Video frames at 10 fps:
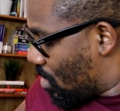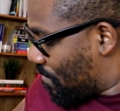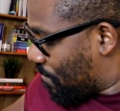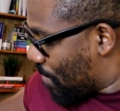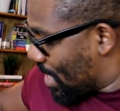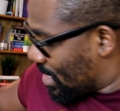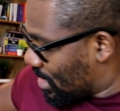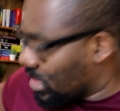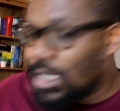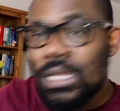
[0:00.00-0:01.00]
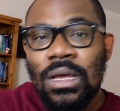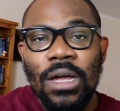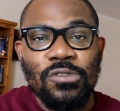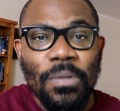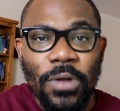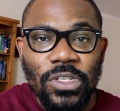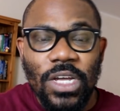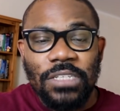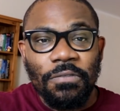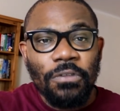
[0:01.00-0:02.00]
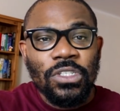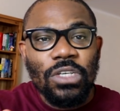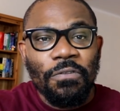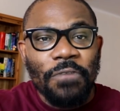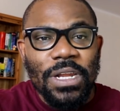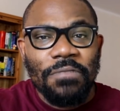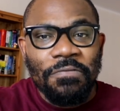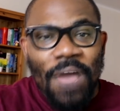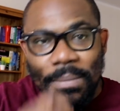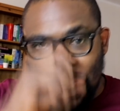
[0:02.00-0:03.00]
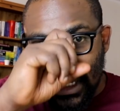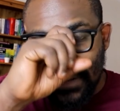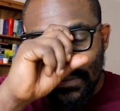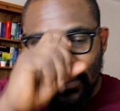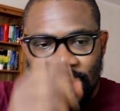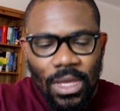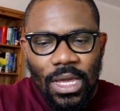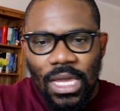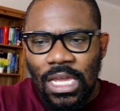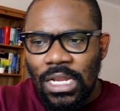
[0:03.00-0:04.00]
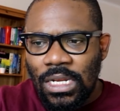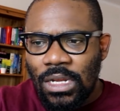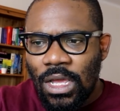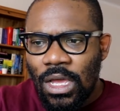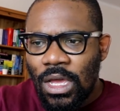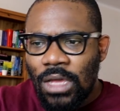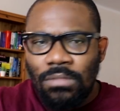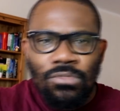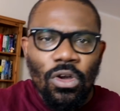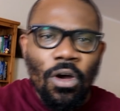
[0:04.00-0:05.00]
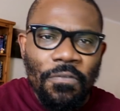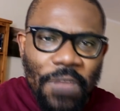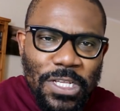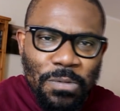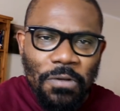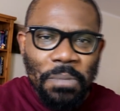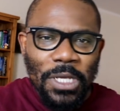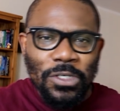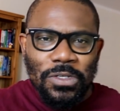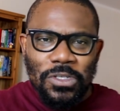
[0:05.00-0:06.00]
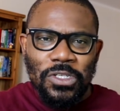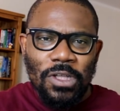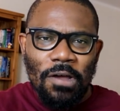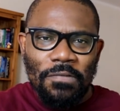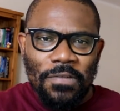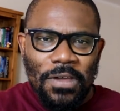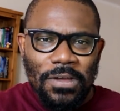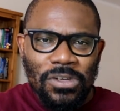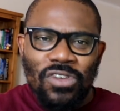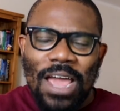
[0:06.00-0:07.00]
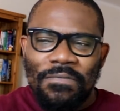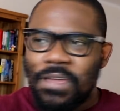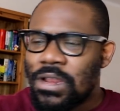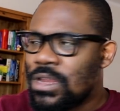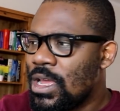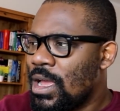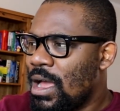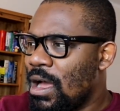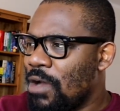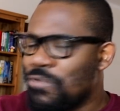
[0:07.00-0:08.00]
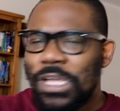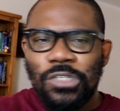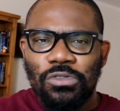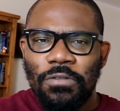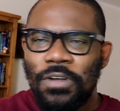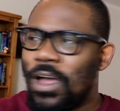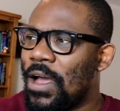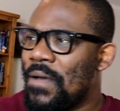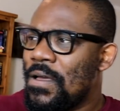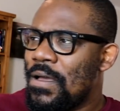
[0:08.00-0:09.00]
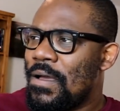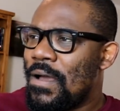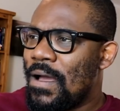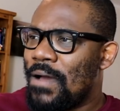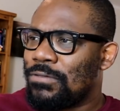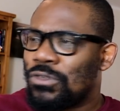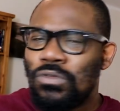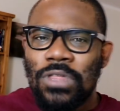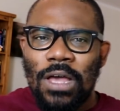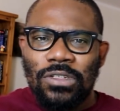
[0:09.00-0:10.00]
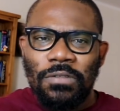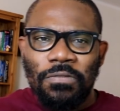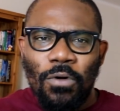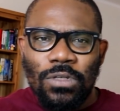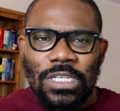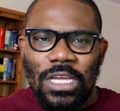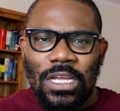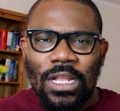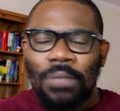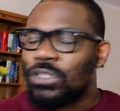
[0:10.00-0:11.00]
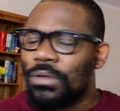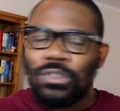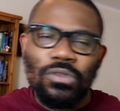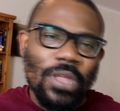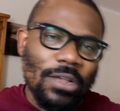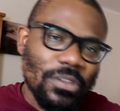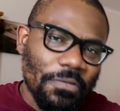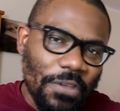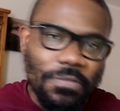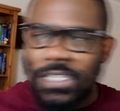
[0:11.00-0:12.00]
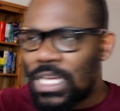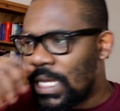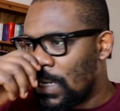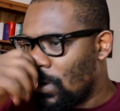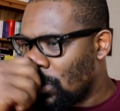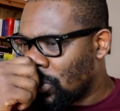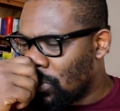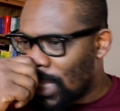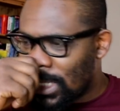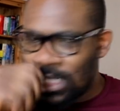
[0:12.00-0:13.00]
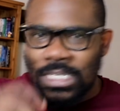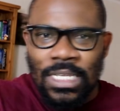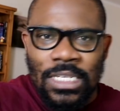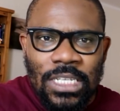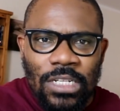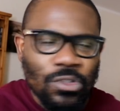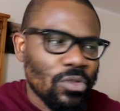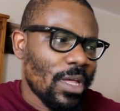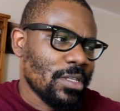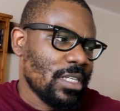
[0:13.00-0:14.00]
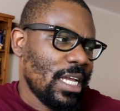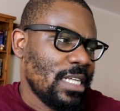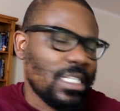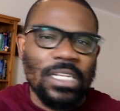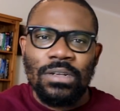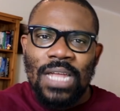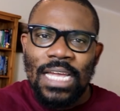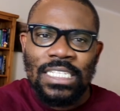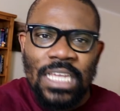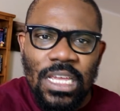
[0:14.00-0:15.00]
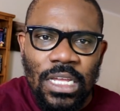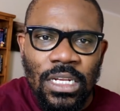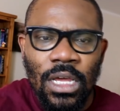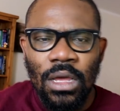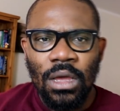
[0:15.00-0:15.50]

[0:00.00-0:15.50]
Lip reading: friend, I do apologize. If you see your friend and family in your Facebook pictures and stuff driving Range Rover 2015 or 2016 or 2018 or 19,